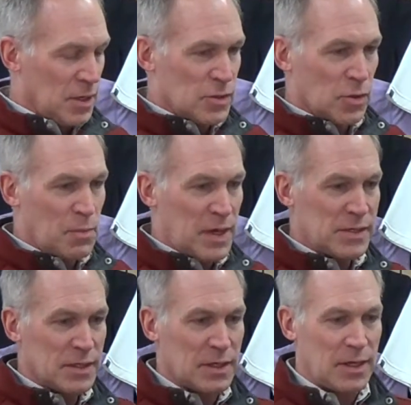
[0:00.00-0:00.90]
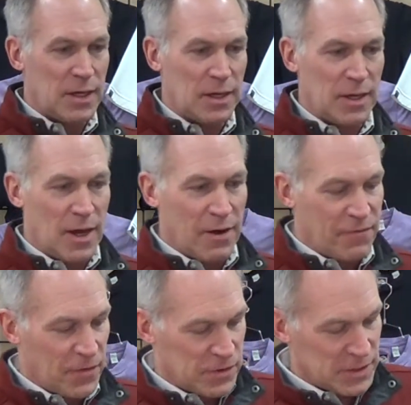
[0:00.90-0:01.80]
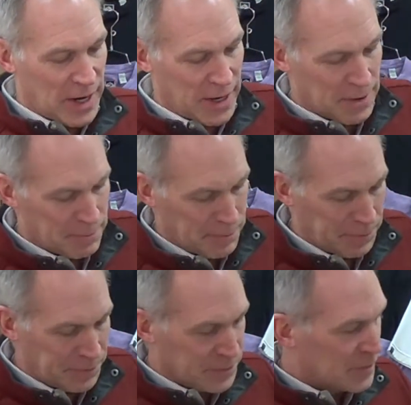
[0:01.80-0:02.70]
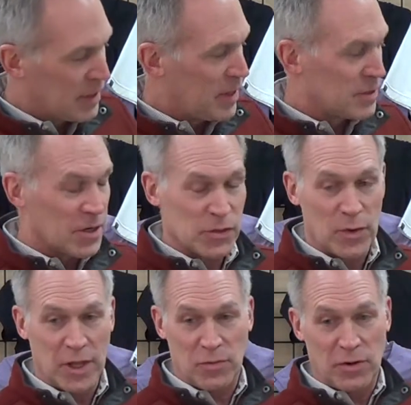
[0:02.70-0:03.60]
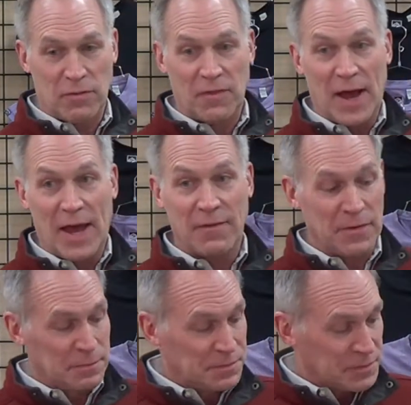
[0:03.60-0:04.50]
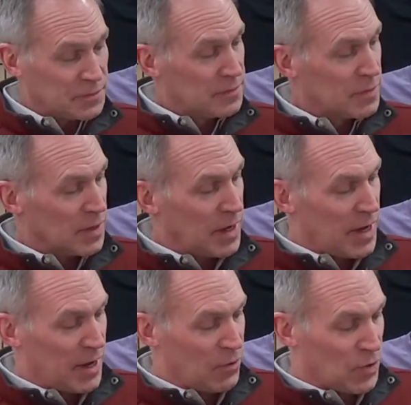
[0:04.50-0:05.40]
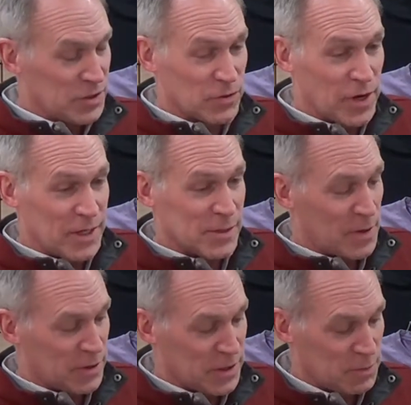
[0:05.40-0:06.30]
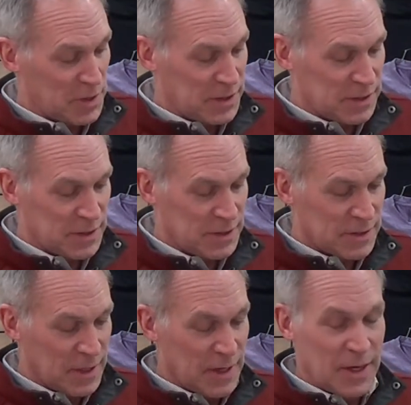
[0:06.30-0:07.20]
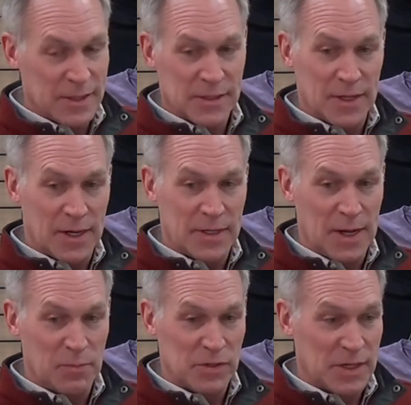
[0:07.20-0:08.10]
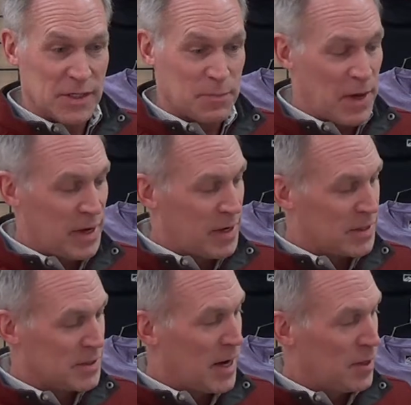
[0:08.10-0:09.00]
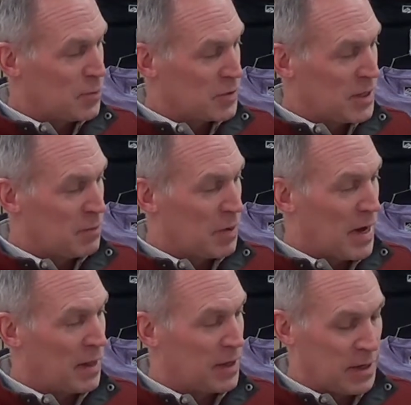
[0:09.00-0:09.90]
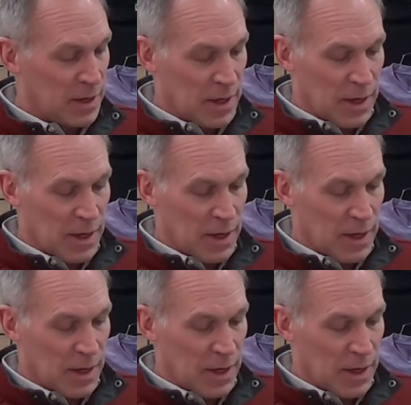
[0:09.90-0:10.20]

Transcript: So basically our first item is our 2305, and what's so nice about this piece is it's 10% spandex, 90% poly.